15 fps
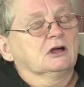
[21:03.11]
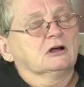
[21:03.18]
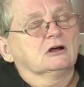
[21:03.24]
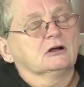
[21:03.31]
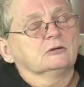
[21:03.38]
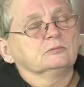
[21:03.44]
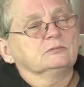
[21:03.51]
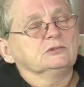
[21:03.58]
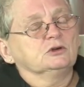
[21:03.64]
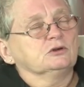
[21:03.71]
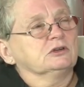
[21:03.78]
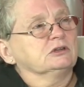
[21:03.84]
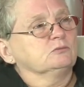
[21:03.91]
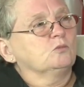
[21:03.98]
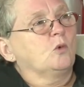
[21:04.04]
Um, you
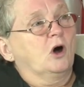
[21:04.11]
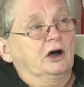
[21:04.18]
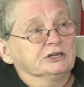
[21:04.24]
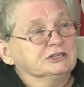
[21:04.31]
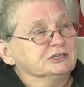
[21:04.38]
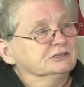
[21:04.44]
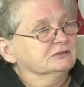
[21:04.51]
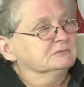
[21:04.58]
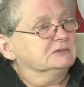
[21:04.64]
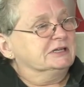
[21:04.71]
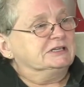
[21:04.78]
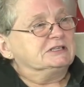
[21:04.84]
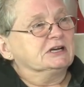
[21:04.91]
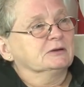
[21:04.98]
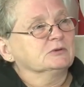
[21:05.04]
can watch it
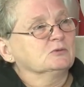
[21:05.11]
anytime